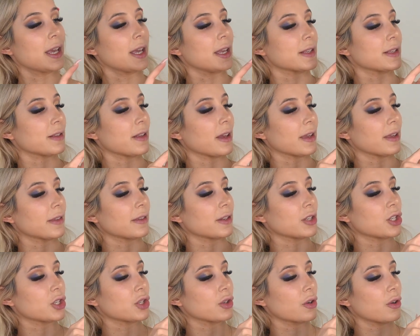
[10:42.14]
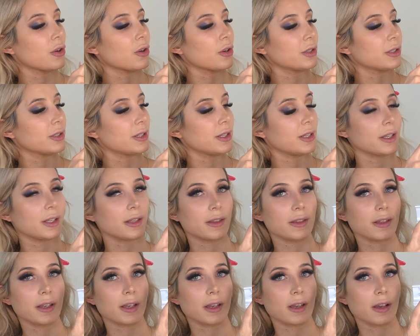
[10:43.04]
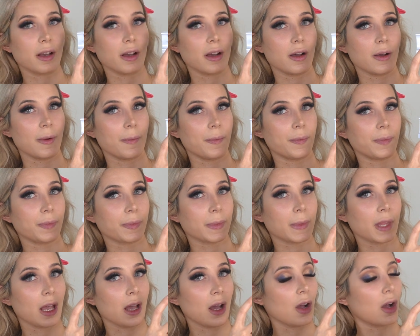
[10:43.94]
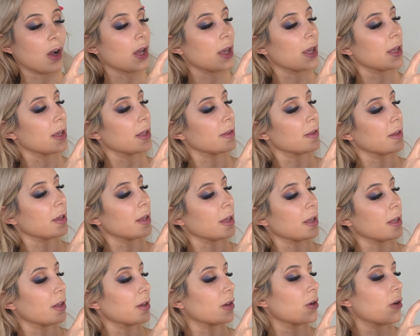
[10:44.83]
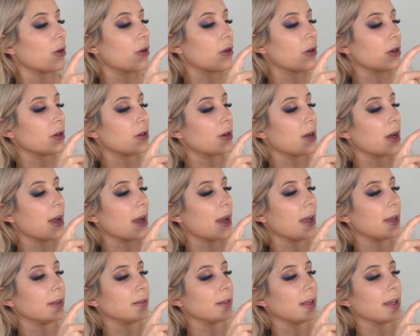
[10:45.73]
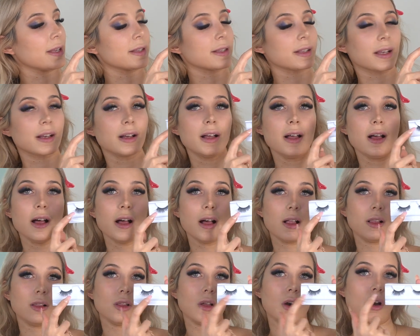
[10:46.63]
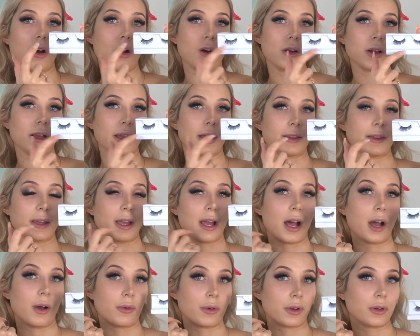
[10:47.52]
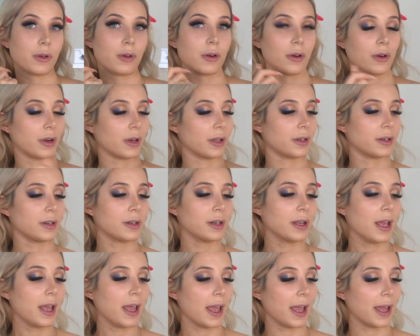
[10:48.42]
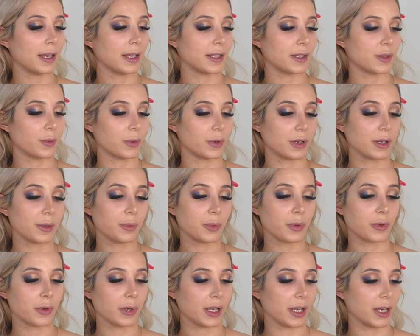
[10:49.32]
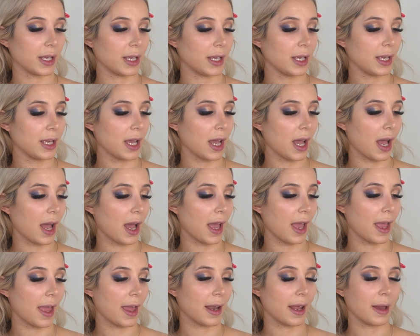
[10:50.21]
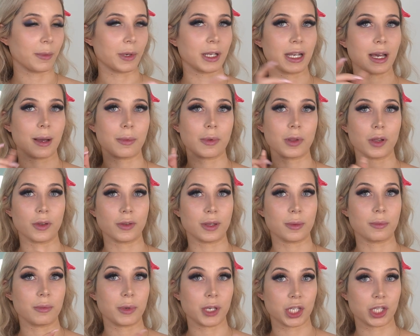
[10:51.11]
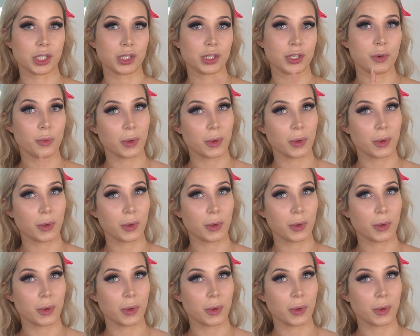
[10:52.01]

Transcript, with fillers: it's like the short in the, um, in the inner corner and like long in the outer corner and it's very pretty and I'm gonna upload the picture